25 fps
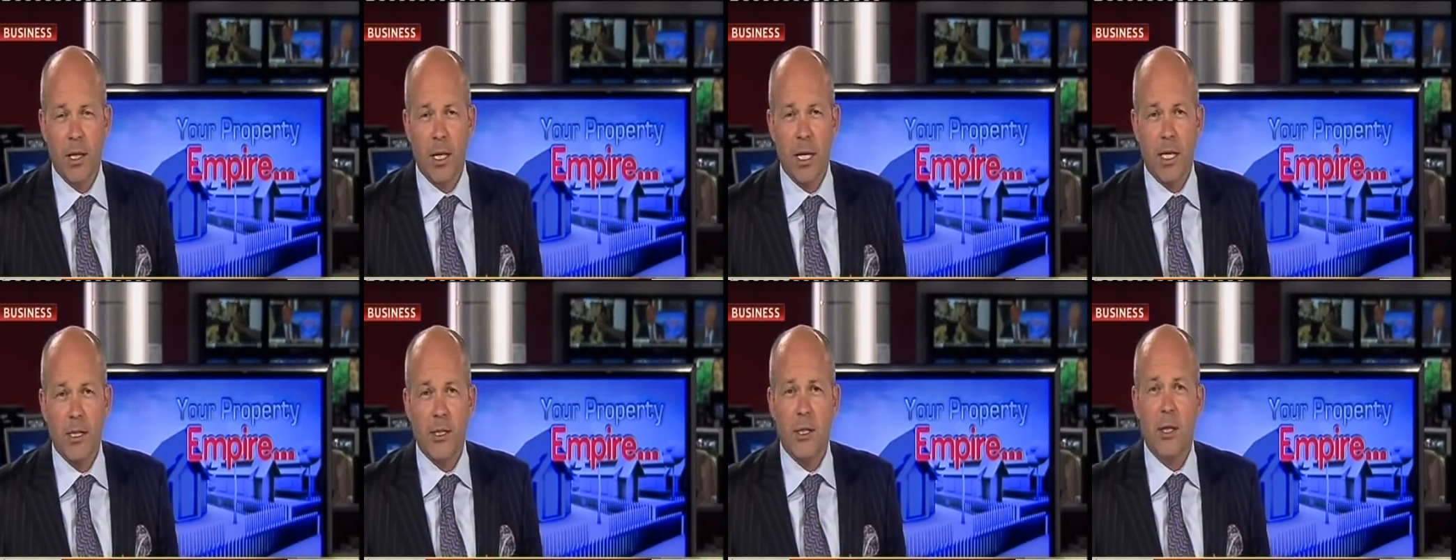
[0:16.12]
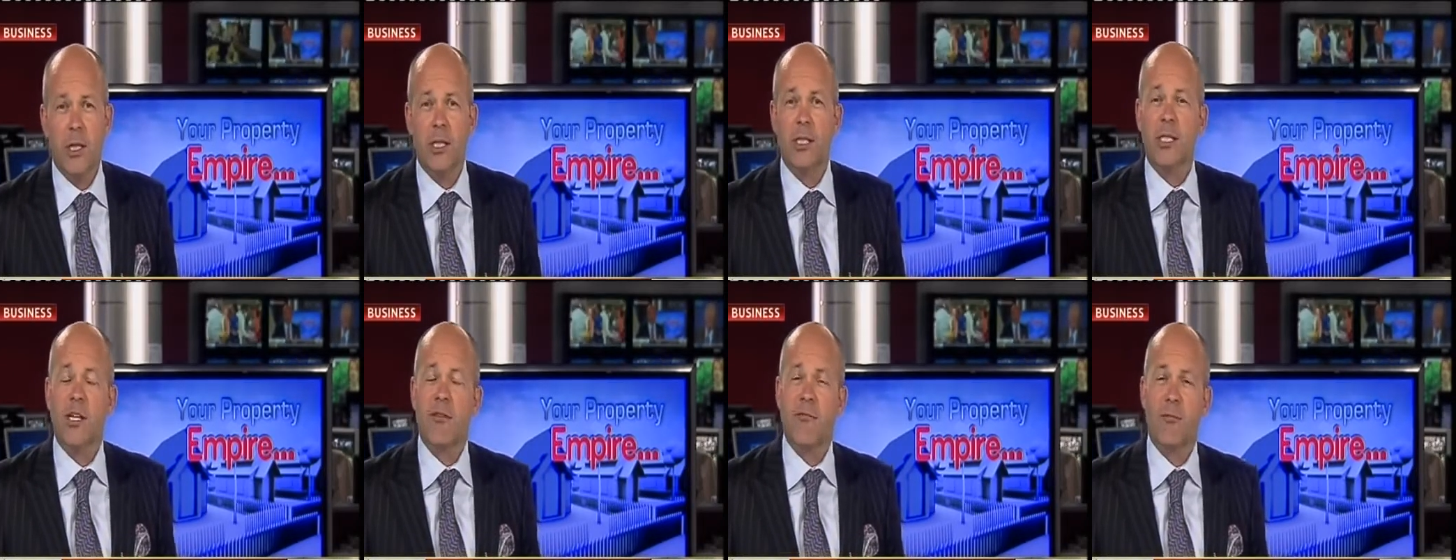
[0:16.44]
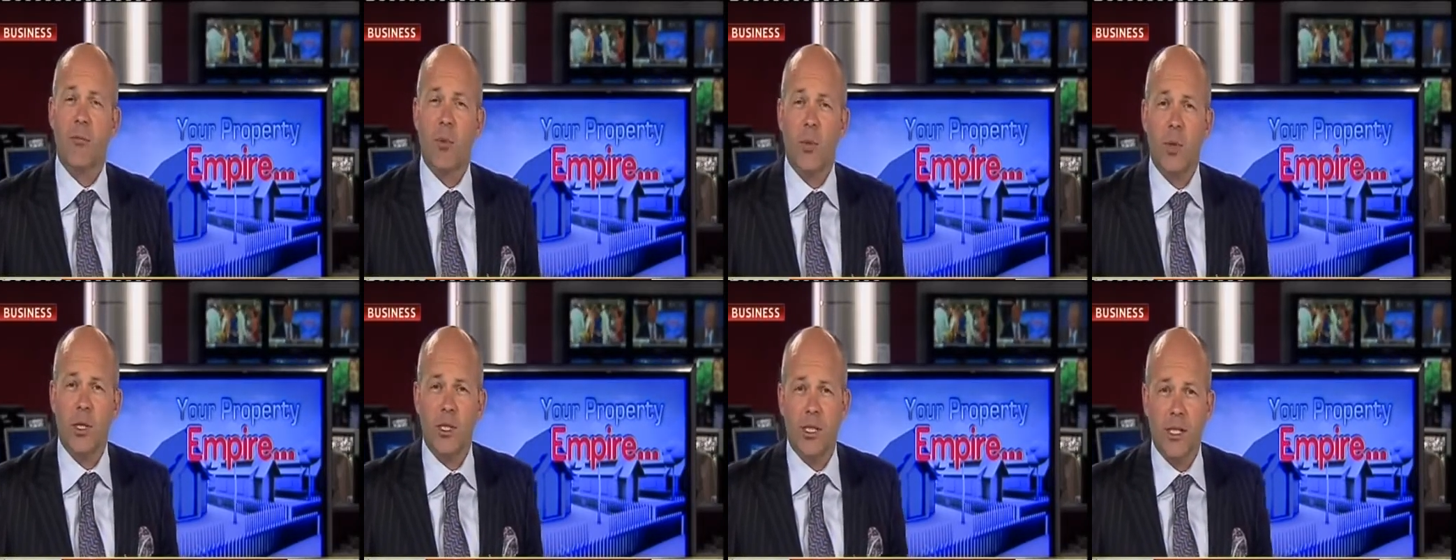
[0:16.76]
It's only
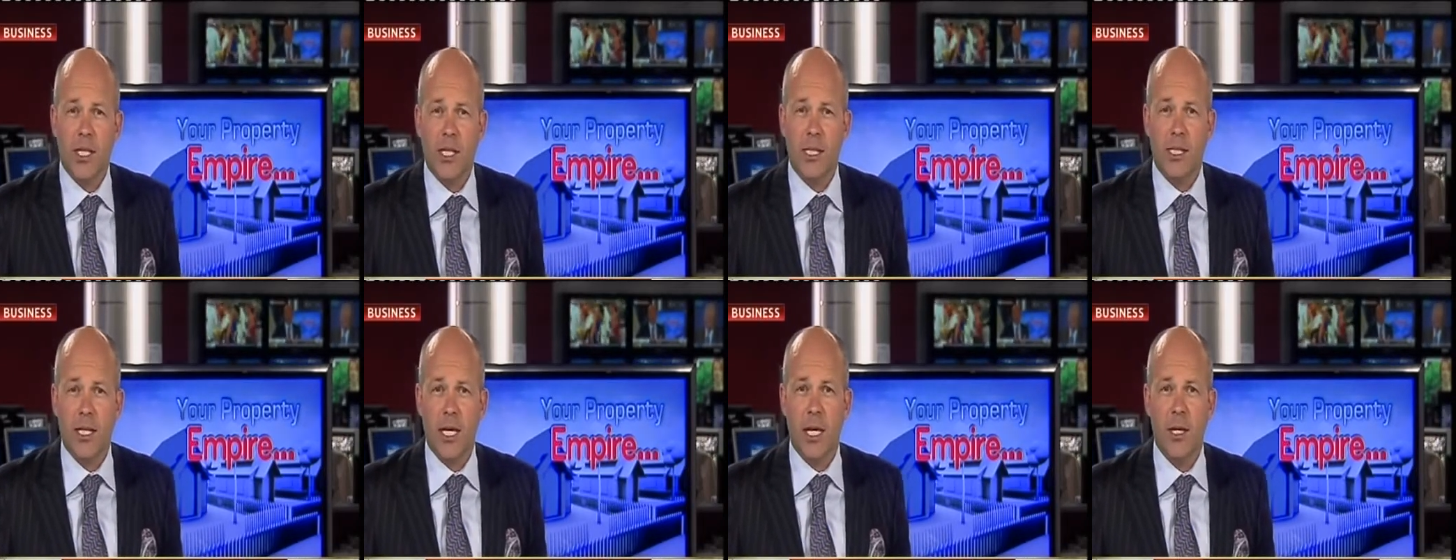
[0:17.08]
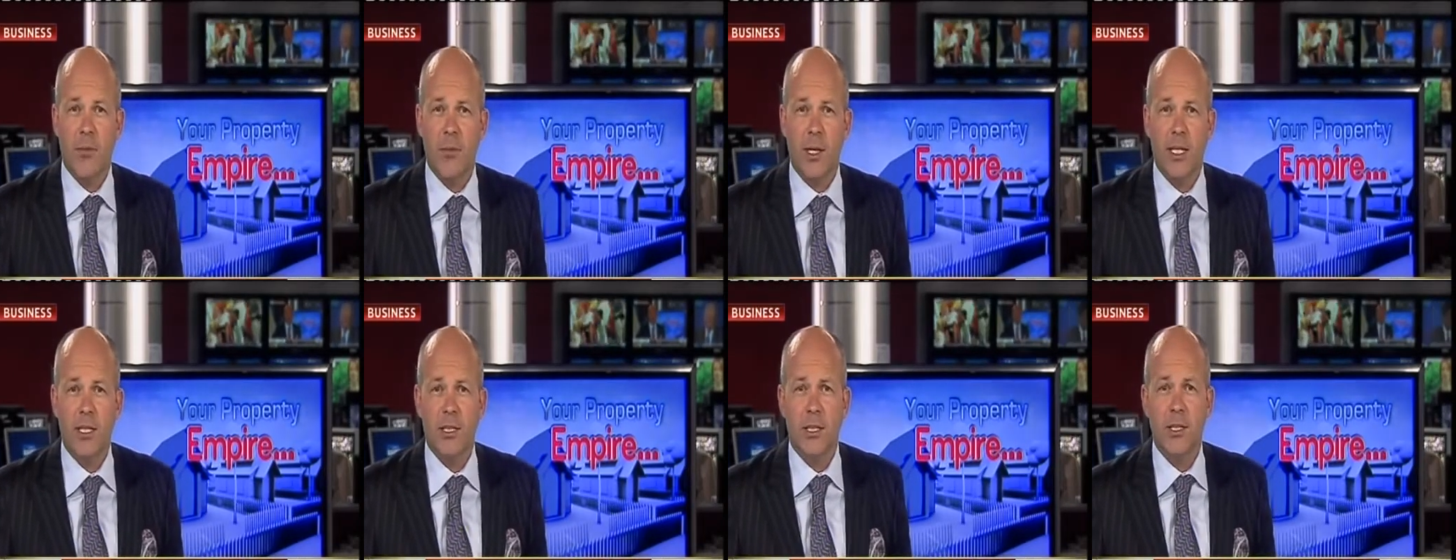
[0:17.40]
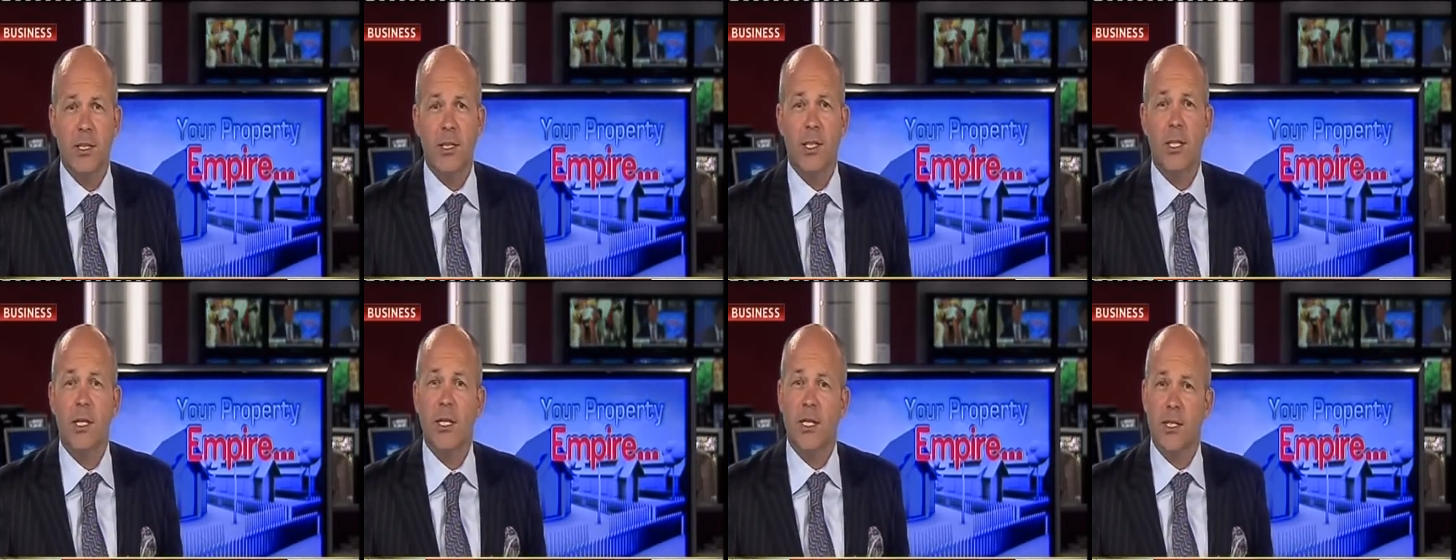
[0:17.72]
7.6
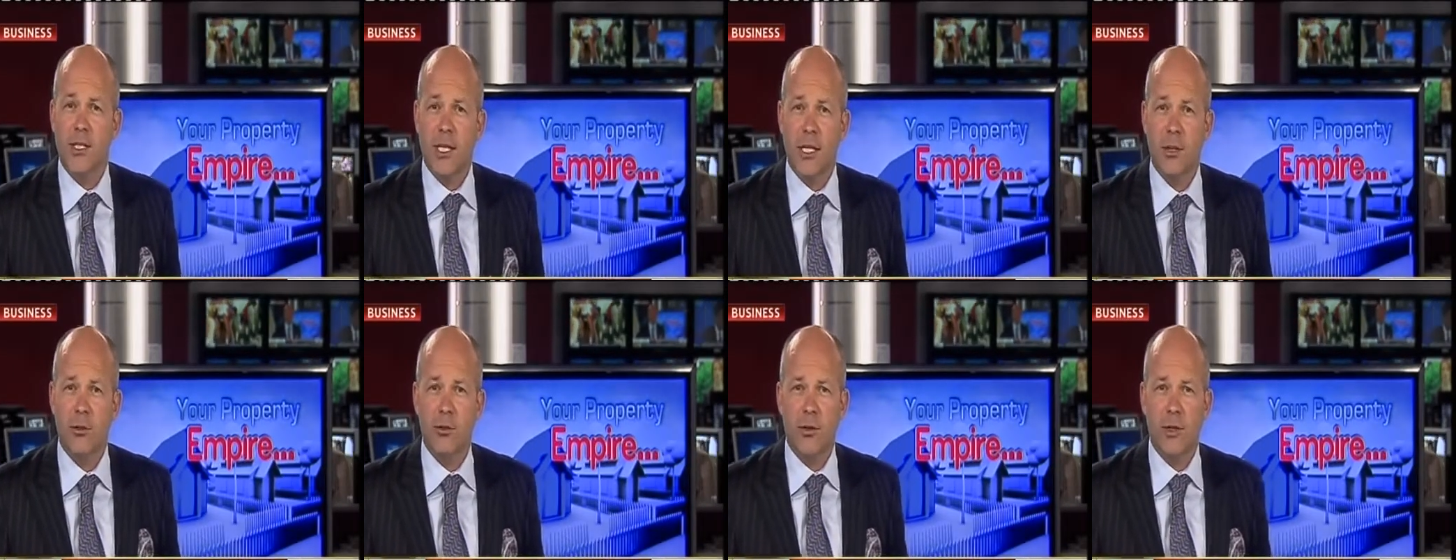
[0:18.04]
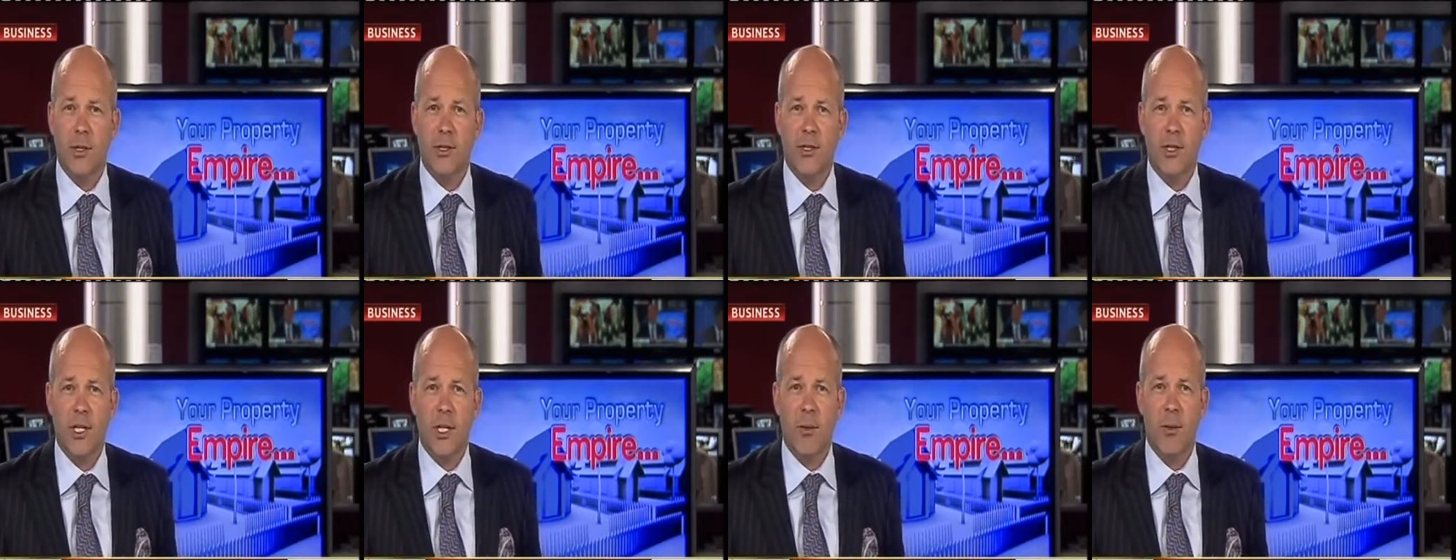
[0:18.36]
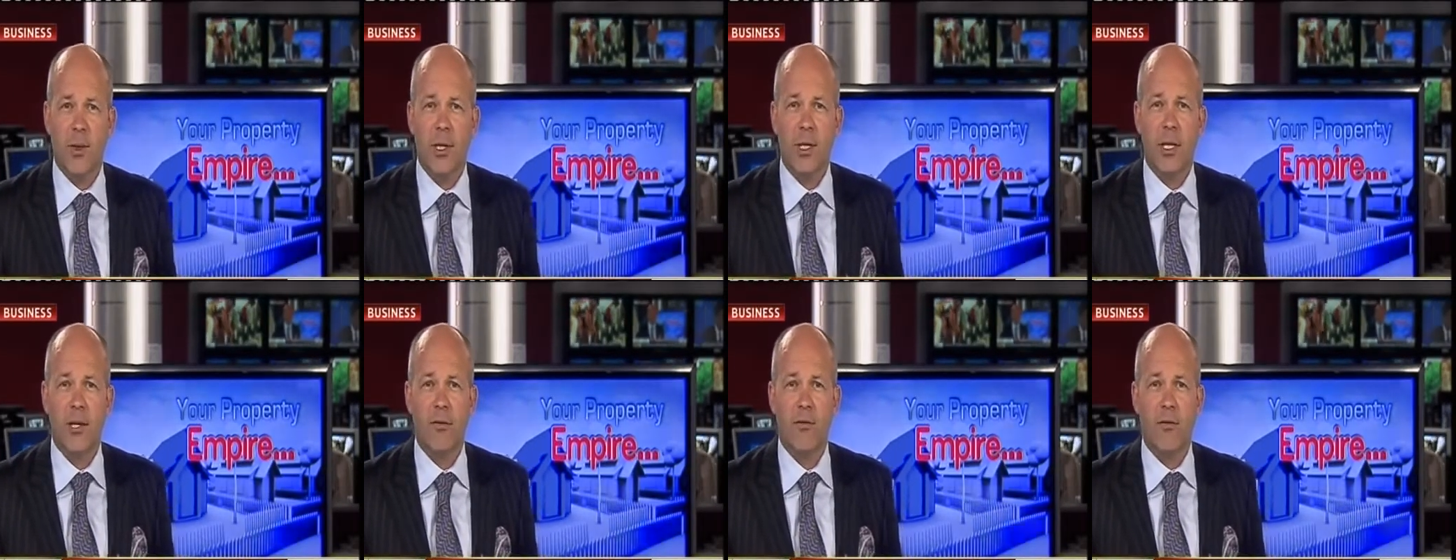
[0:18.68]
kilometres to the centre of the
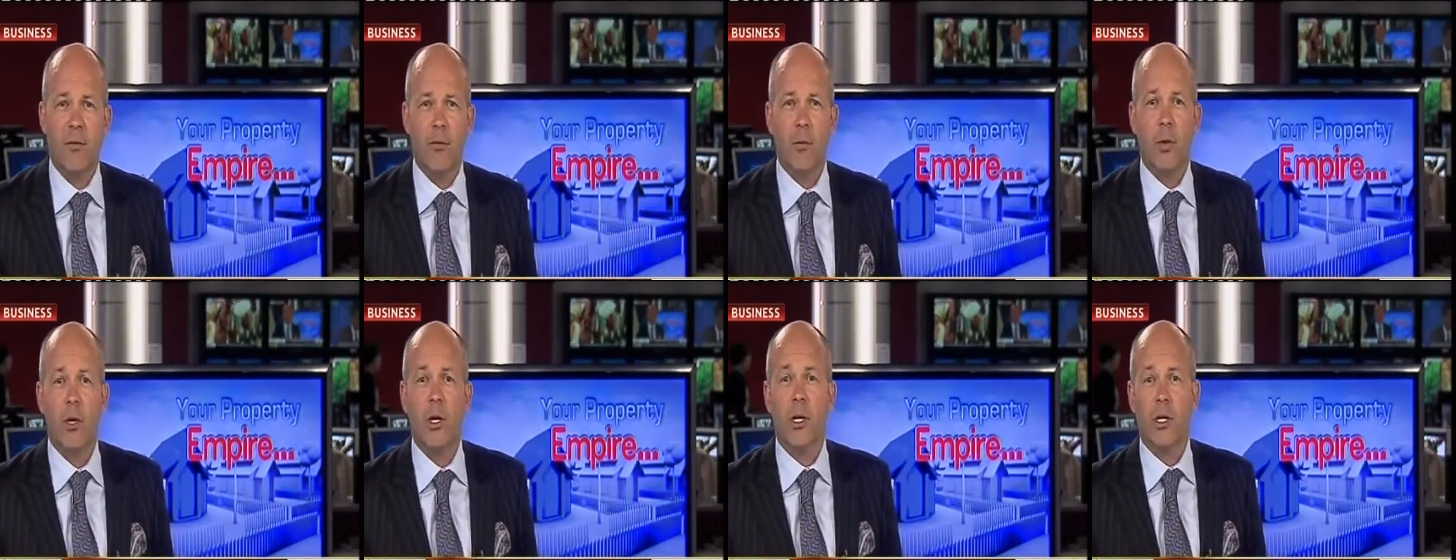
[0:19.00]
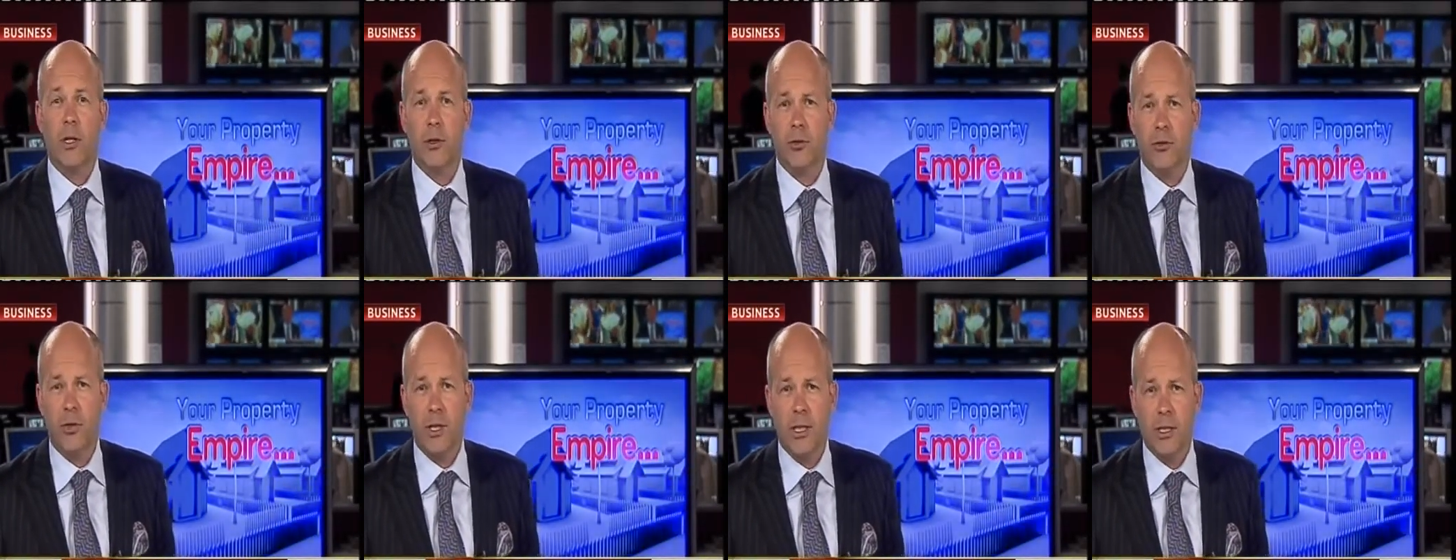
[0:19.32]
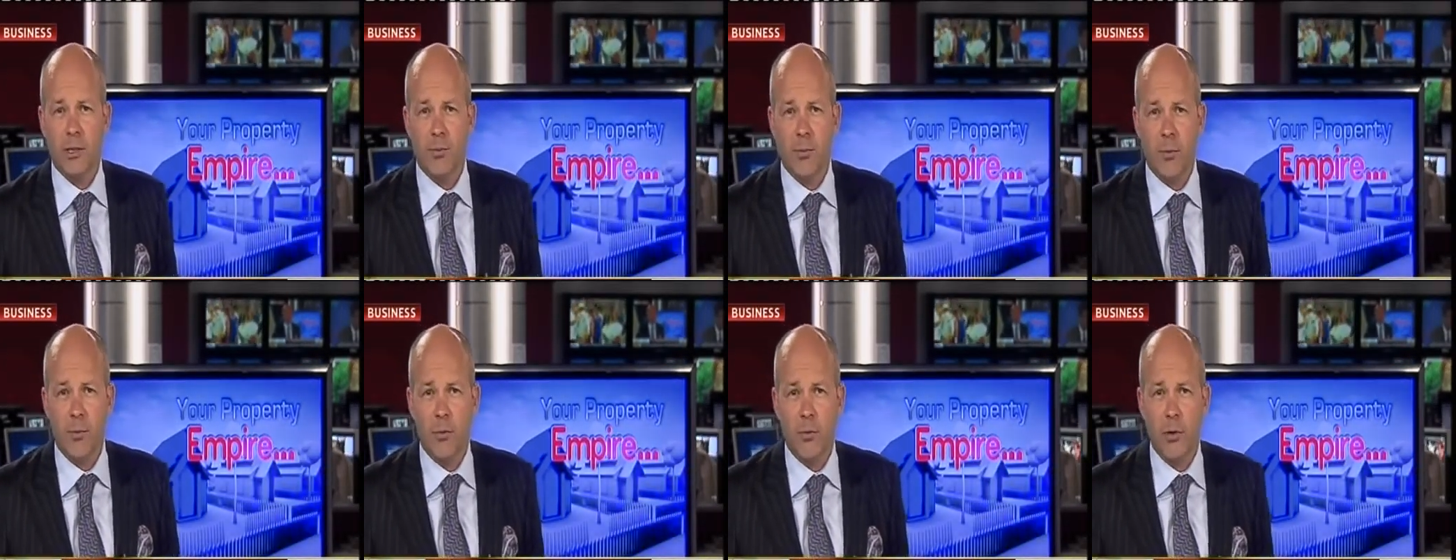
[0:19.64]
CBD for work and
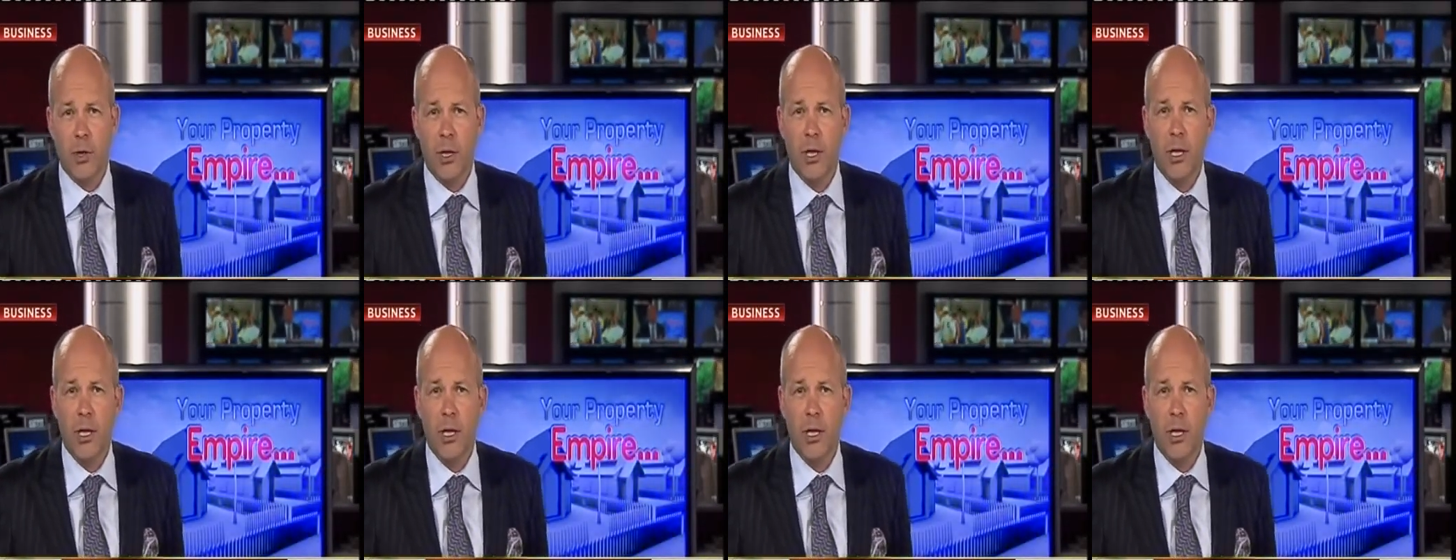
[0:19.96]
transport,